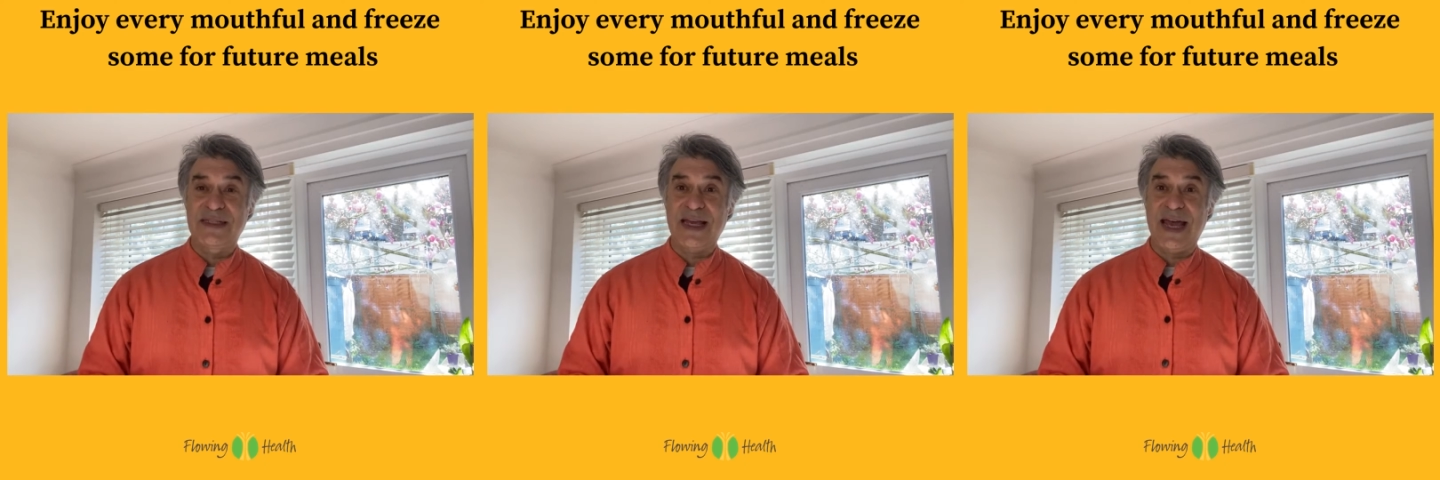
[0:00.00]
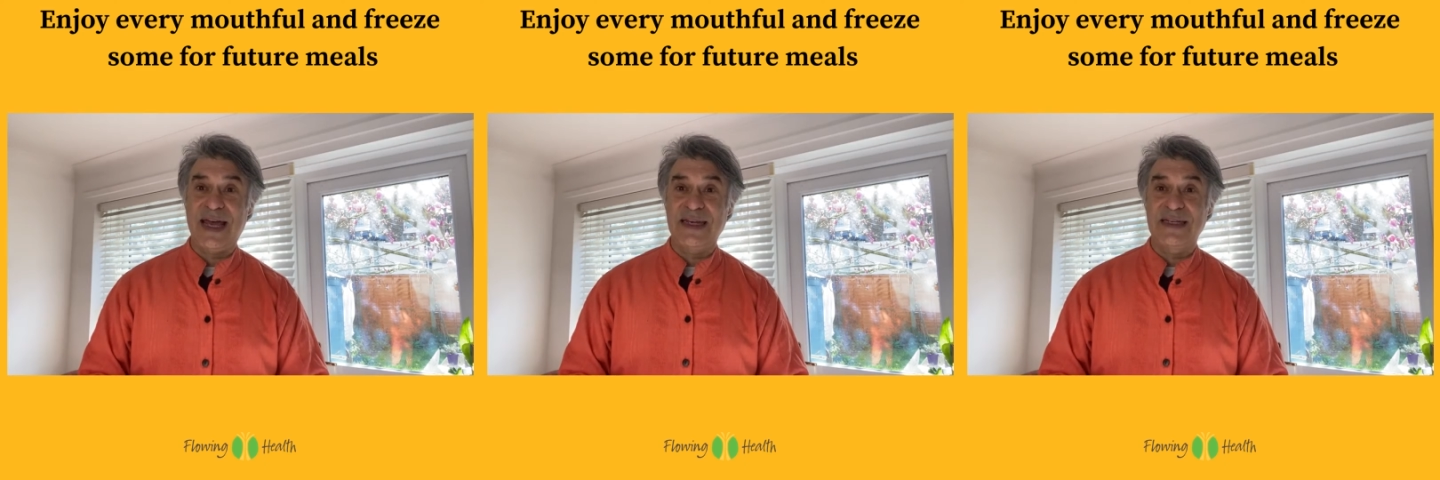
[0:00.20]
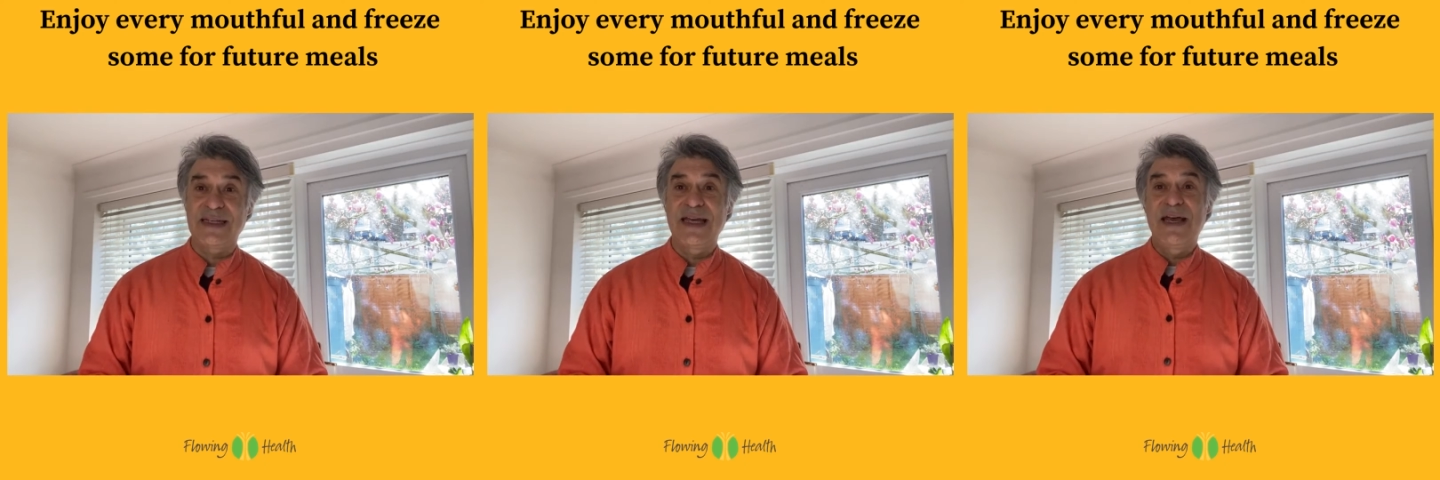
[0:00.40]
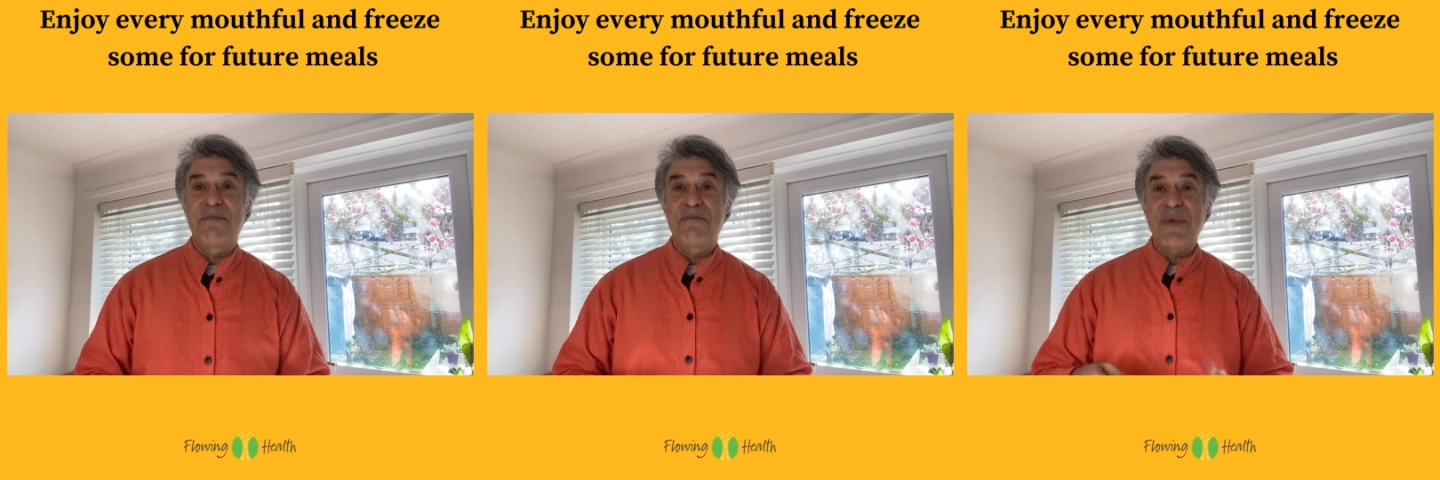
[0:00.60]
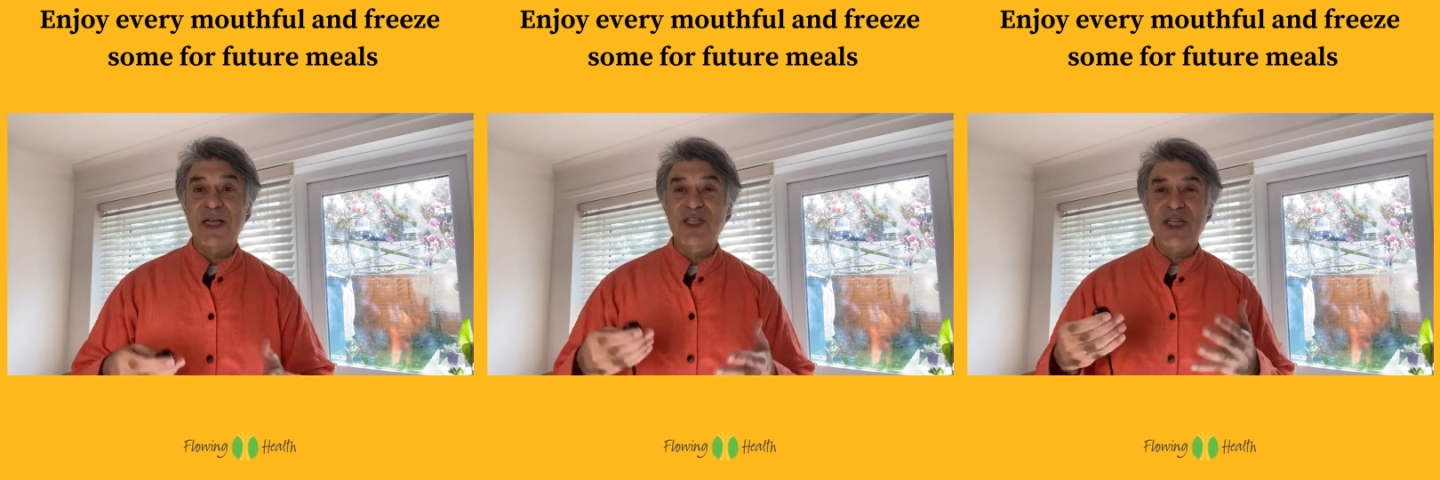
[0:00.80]
and
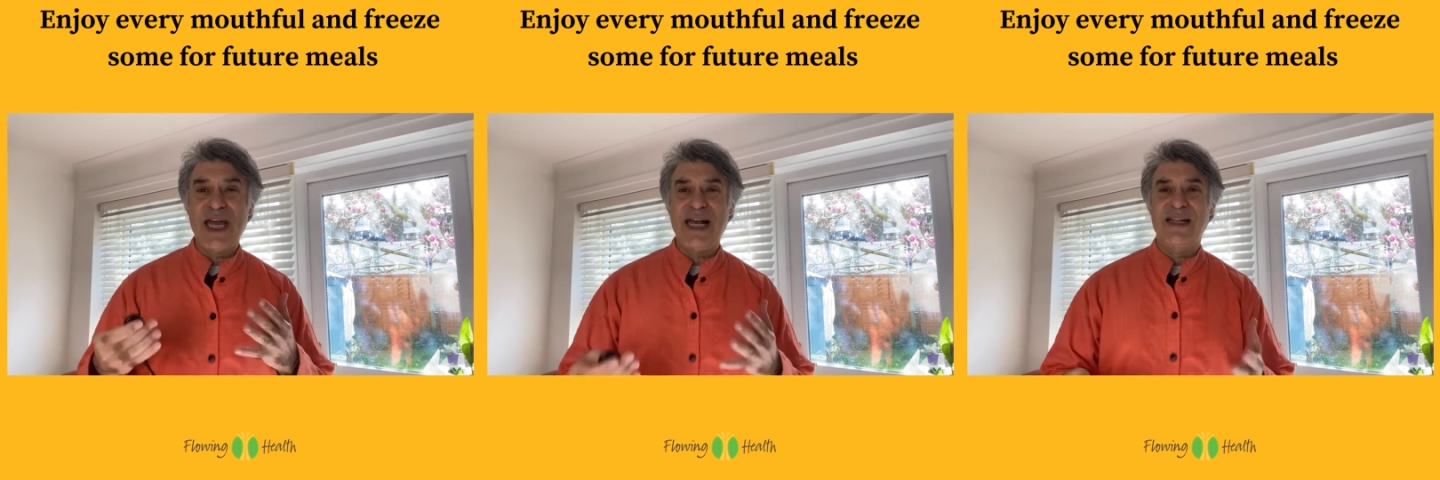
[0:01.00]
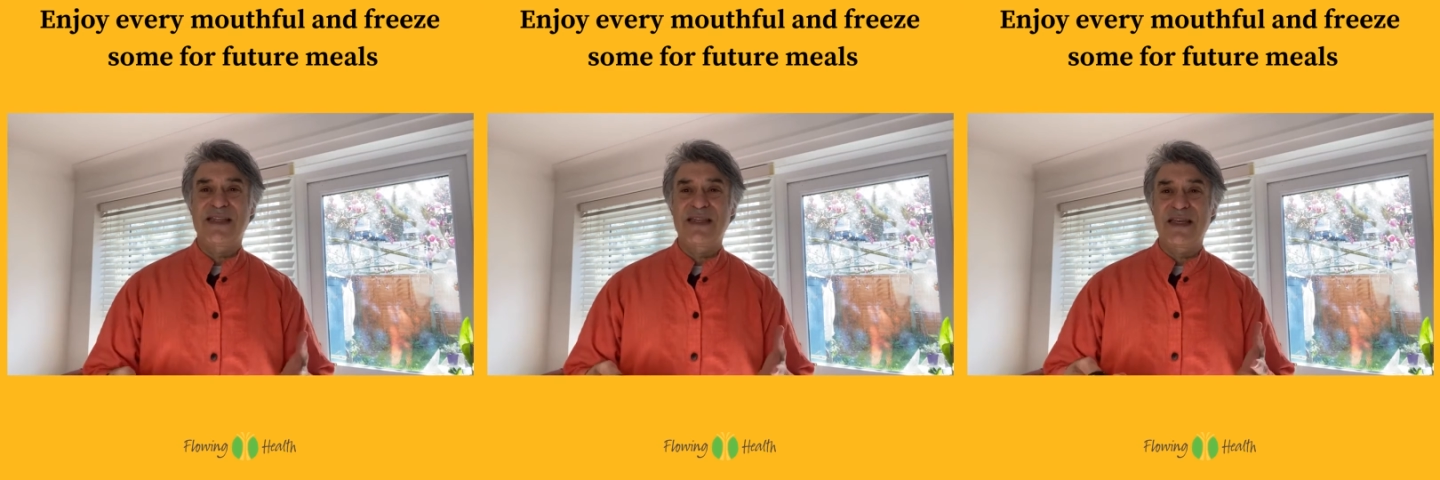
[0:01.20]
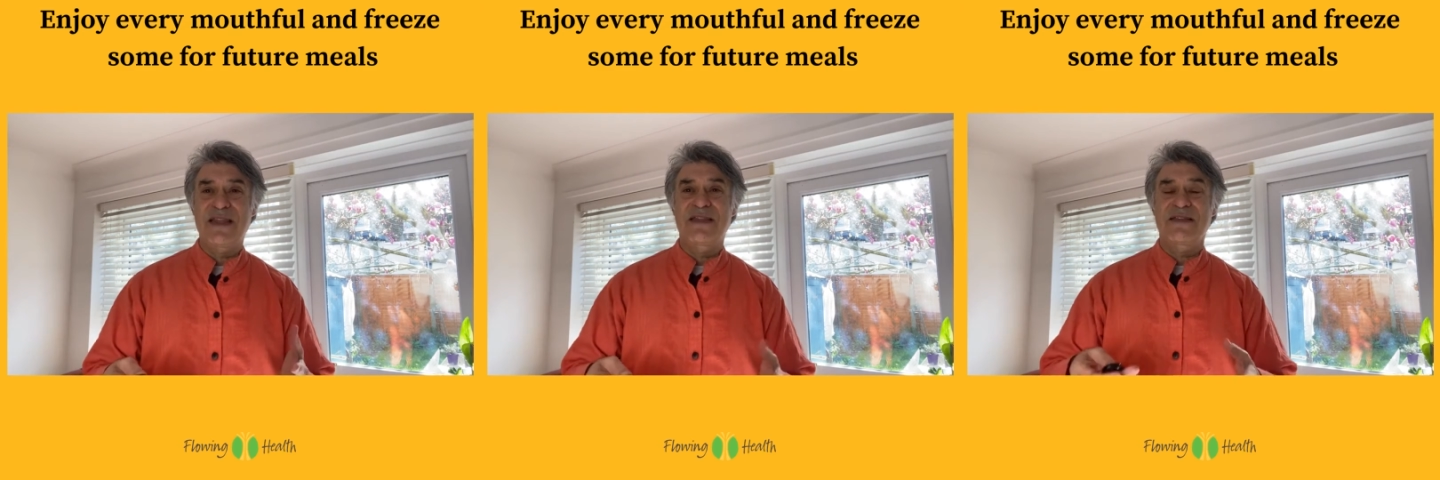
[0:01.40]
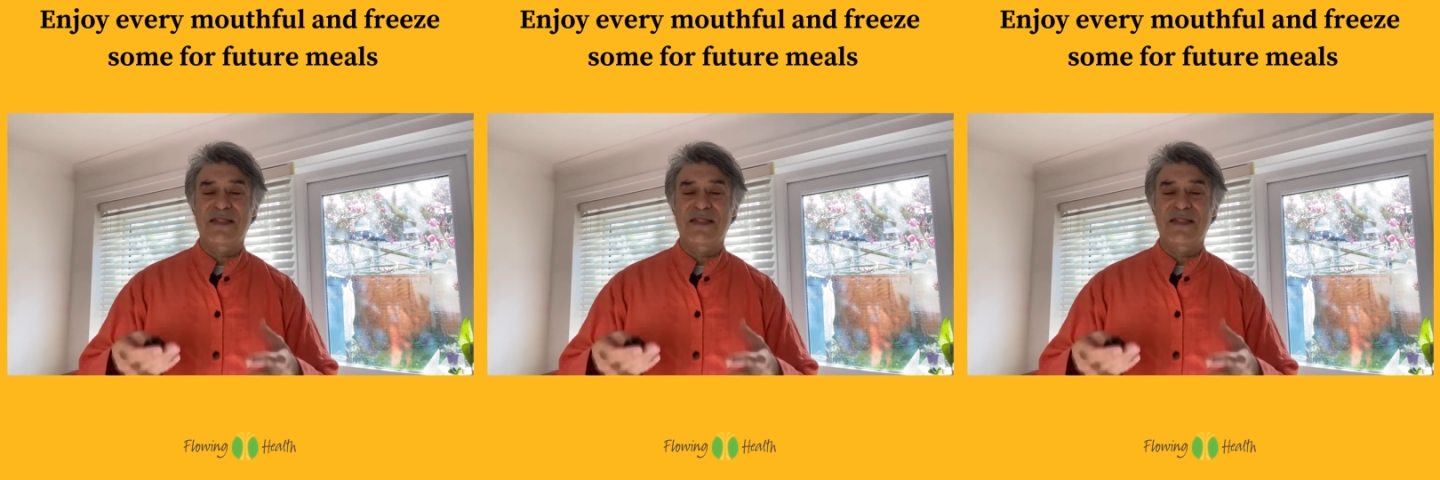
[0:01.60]
much healthier than the